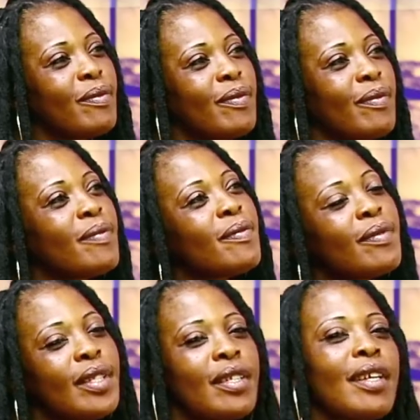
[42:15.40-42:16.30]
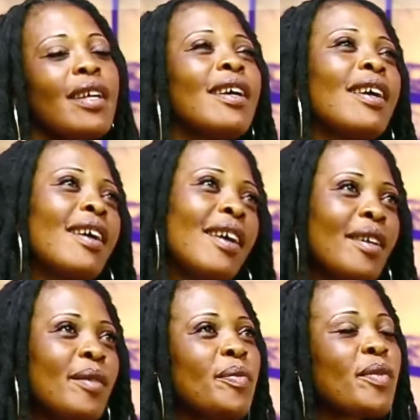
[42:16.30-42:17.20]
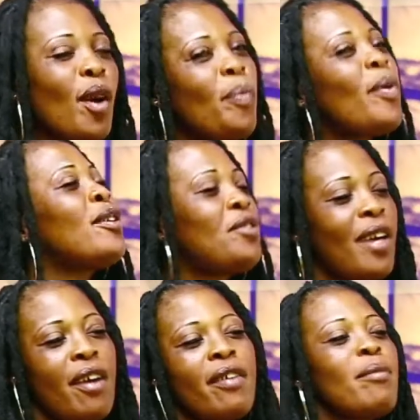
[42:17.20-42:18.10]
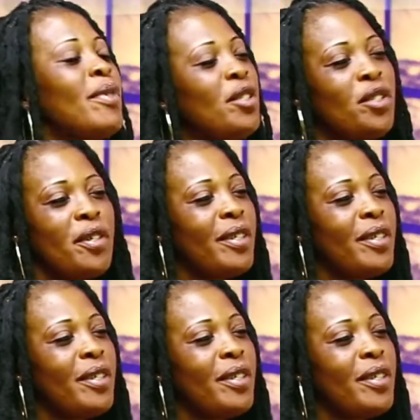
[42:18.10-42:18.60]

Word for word: umi yedi na yem type upon try him shone